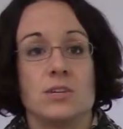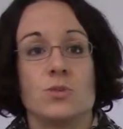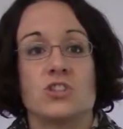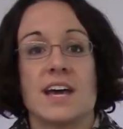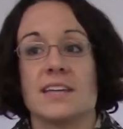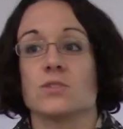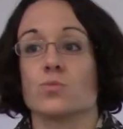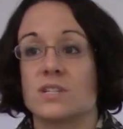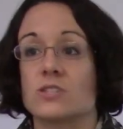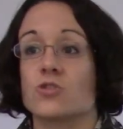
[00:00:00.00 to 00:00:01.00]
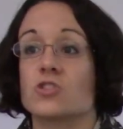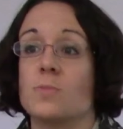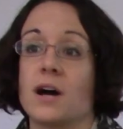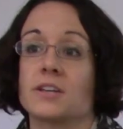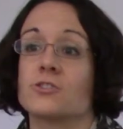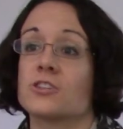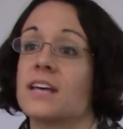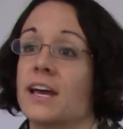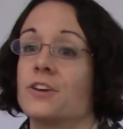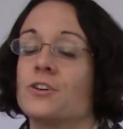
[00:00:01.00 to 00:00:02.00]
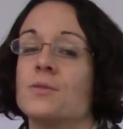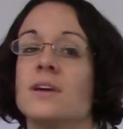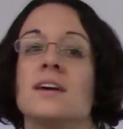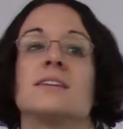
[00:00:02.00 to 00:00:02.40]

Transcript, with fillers: which has a research monitor title,